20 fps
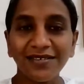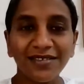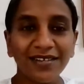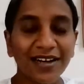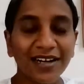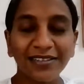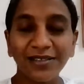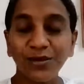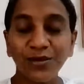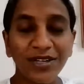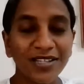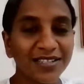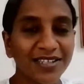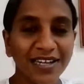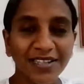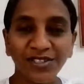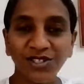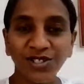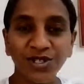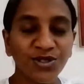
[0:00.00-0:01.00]
otherwise
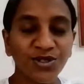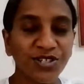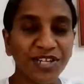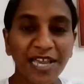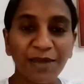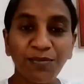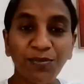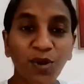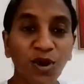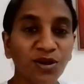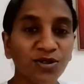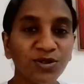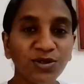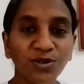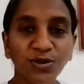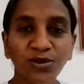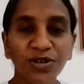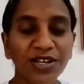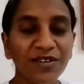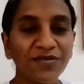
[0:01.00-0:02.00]
I just keep on
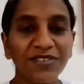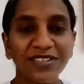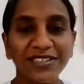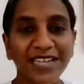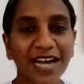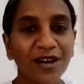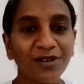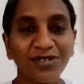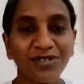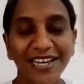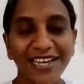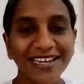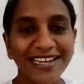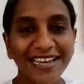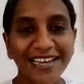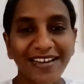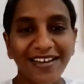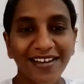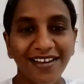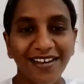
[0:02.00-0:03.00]
doing without
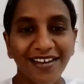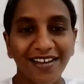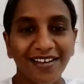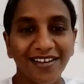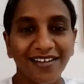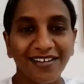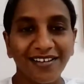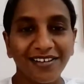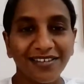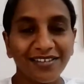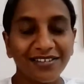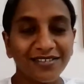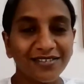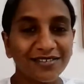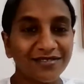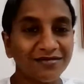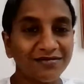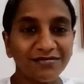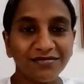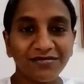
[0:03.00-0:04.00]
any
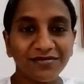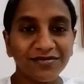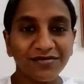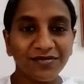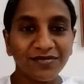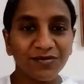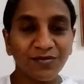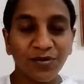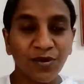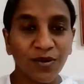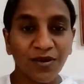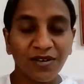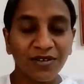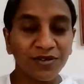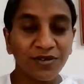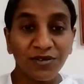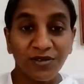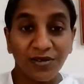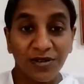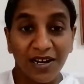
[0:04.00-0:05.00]
uh,
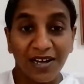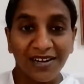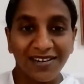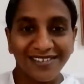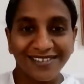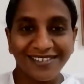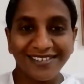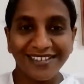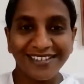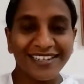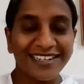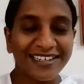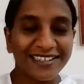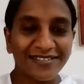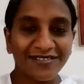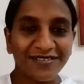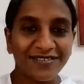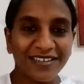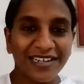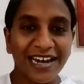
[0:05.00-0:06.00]
pro, uh,
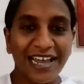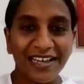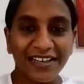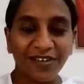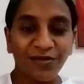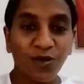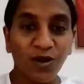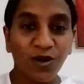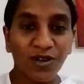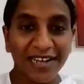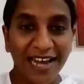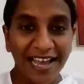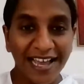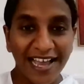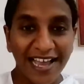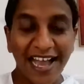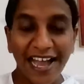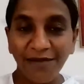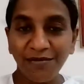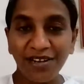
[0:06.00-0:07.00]
like what I
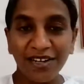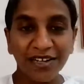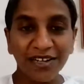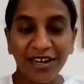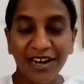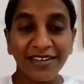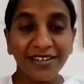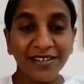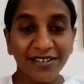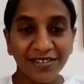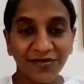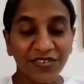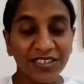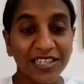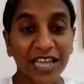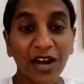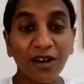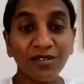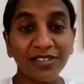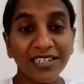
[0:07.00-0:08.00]
am and
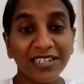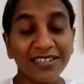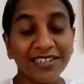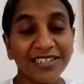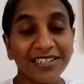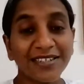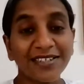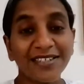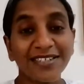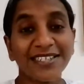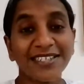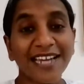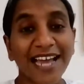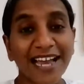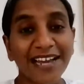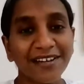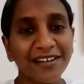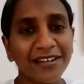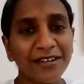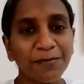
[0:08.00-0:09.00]
without that
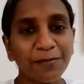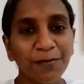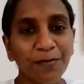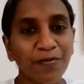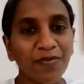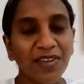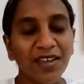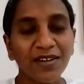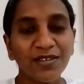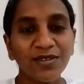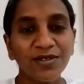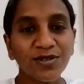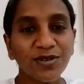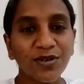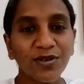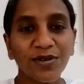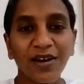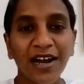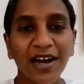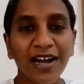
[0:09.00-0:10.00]
understanding.
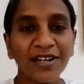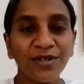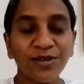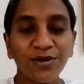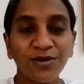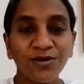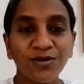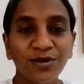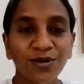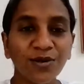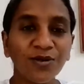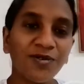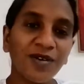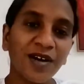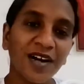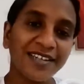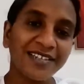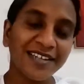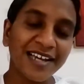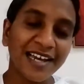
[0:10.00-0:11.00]
So I don't
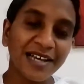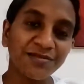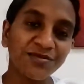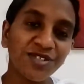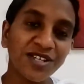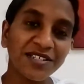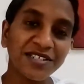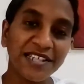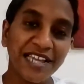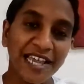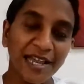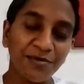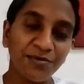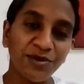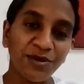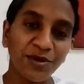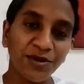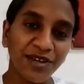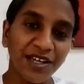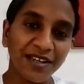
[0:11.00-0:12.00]
know, and I'm just
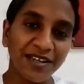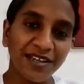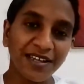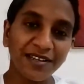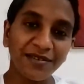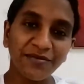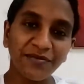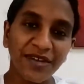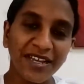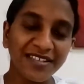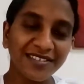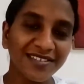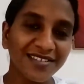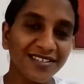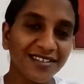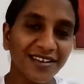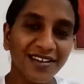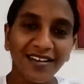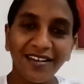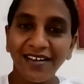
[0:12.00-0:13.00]
keep doing it
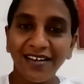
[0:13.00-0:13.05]
means